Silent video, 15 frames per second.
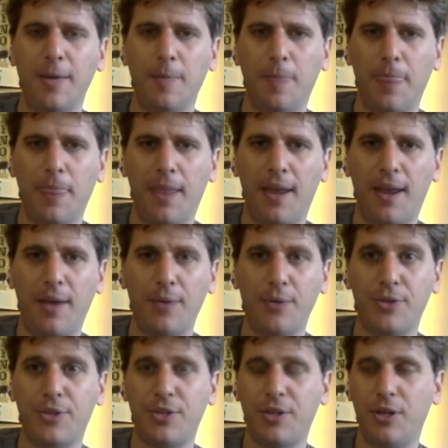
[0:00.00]
And I
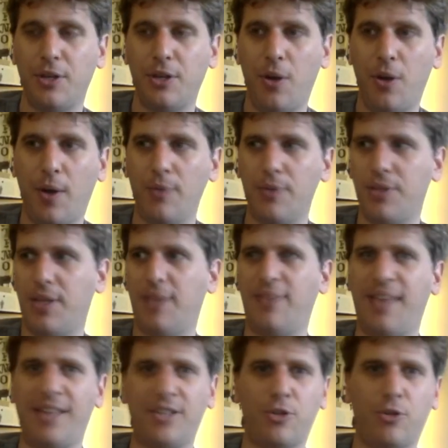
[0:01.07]
was, you know, I was like,
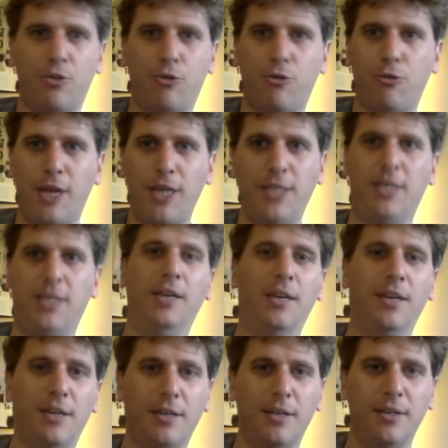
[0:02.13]
that's crazy.
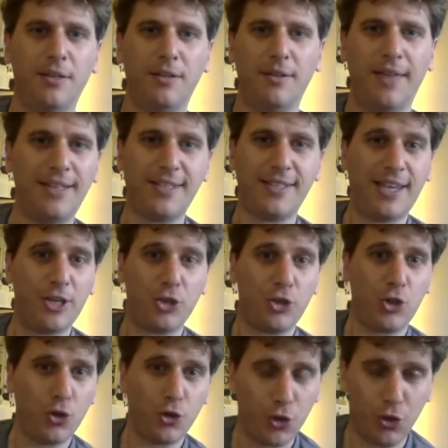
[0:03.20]
That's like a
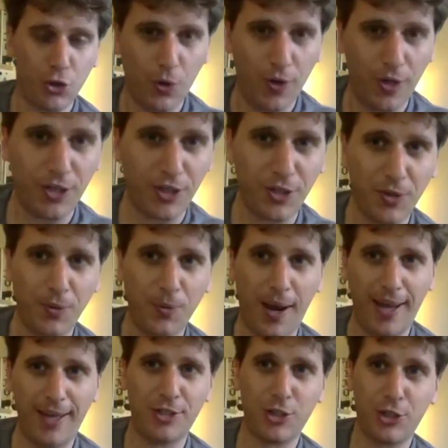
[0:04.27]
social choice,
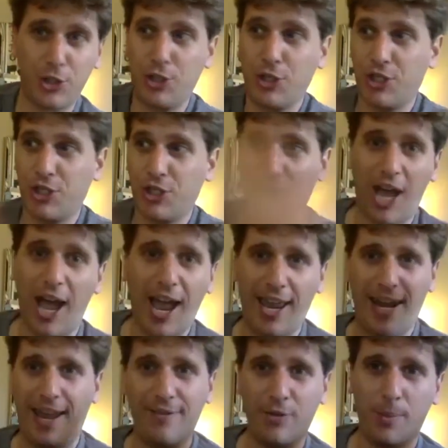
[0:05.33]
right? Just to decide
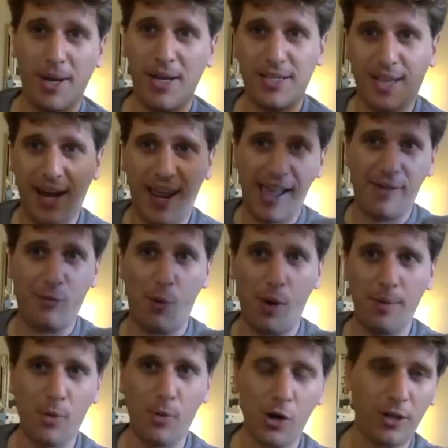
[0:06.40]
everybody's going to have
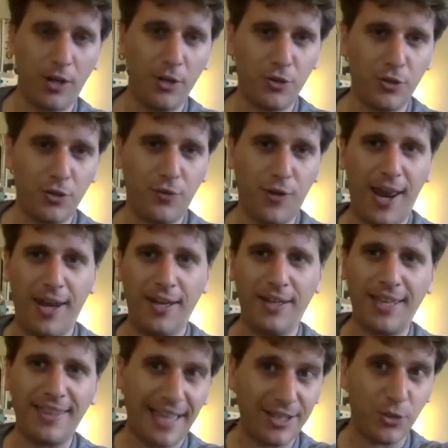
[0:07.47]
one more close friend.
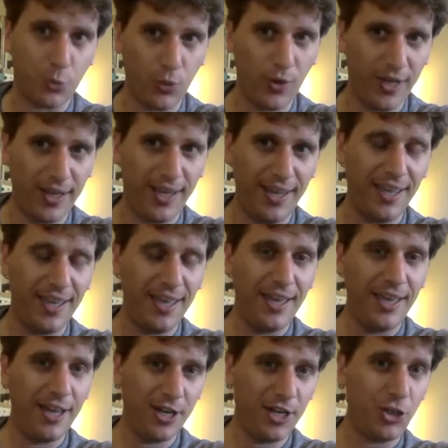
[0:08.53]
Like that's really
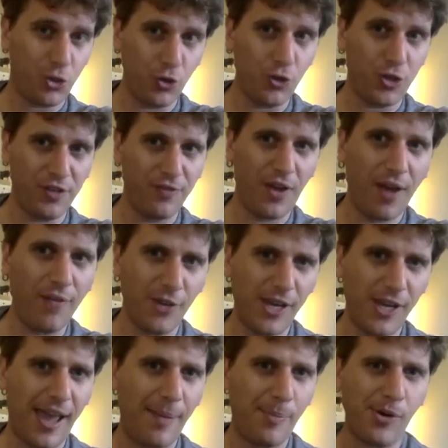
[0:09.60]
an intrusive
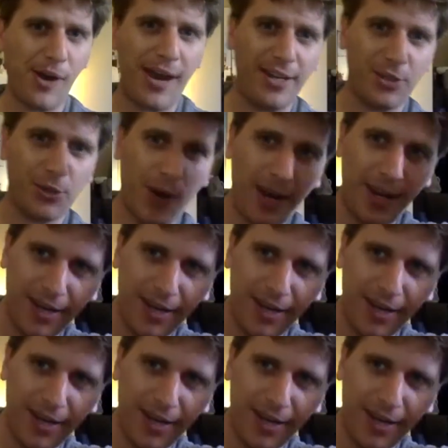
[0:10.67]
governing apparatus, right?